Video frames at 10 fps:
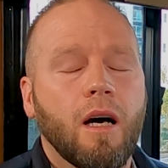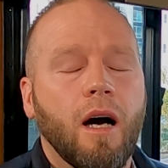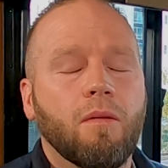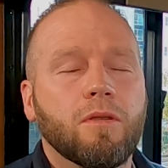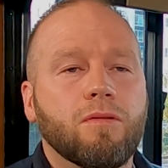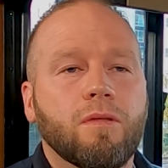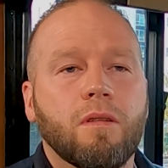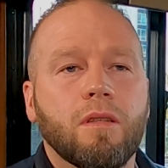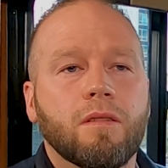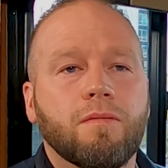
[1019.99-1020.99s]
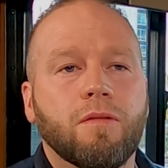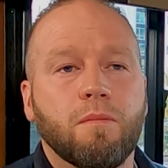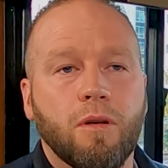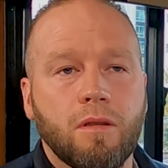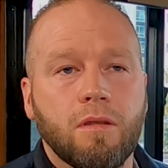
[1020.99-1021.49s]
I was released from
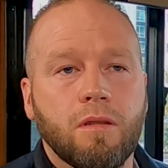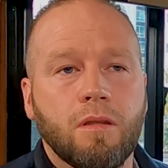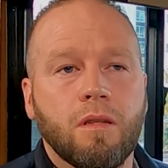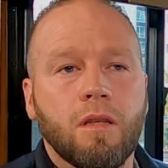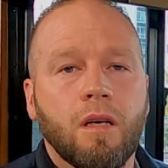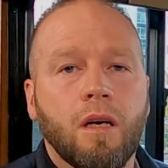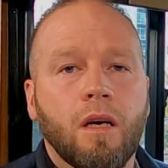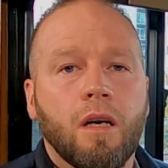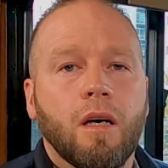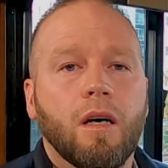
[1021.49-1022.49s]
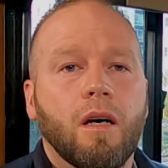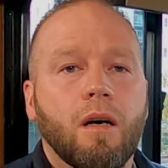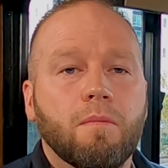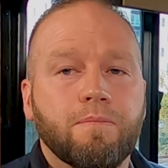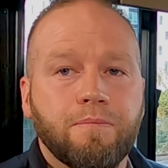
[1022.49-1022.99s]
prison.
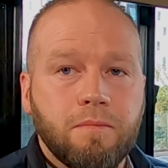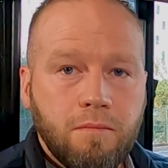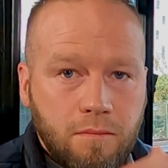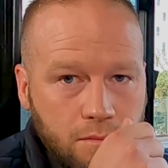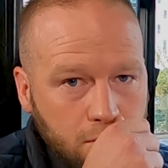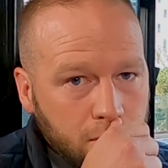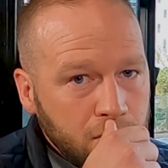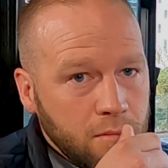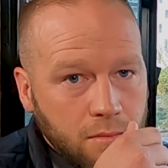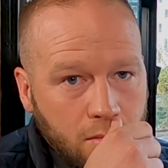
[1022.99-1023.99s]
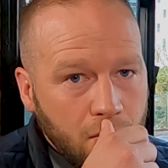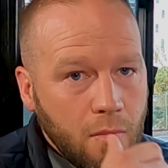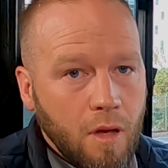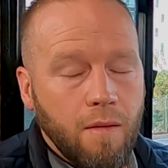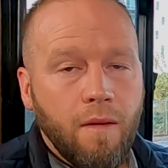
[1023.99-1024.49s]
And
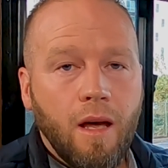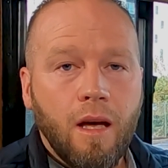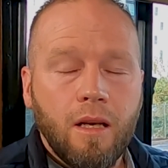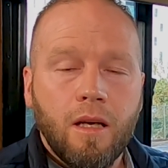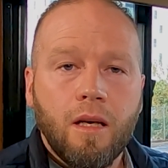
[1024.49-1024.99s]
then